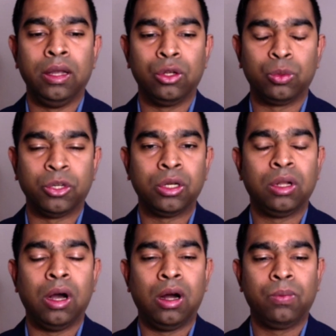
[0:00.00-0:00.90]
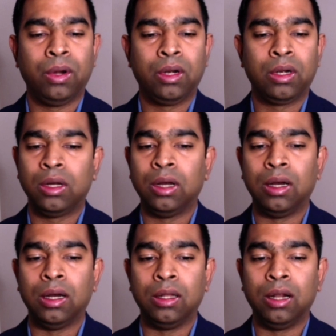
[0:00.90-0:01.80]
you know special hardware
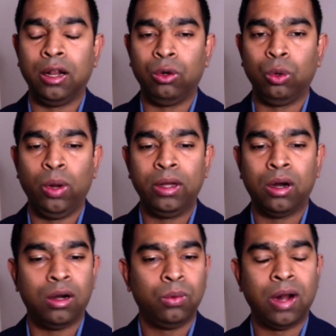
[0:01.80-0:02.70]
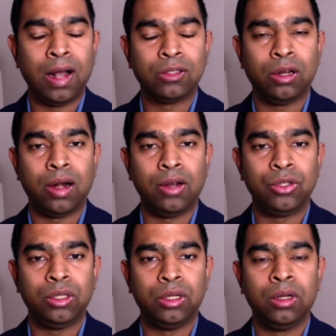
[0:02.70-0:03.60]
that including hardware
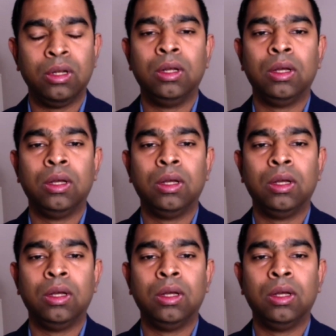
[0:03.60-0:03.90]
acceleration,